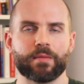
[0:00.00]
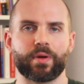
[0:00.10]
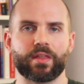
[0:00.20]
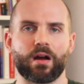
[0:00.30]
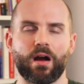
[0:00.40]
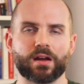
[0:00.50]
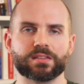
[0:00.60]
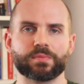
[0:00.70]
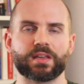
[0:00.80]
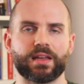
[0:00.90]
But there are
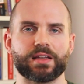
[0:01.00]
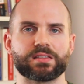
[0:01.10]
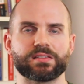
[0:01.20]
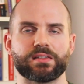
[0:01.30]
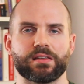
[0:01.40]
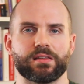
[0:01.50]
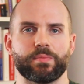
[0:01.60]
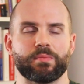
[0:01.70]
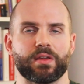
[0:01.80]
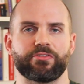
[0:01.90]
some connections that need to be made.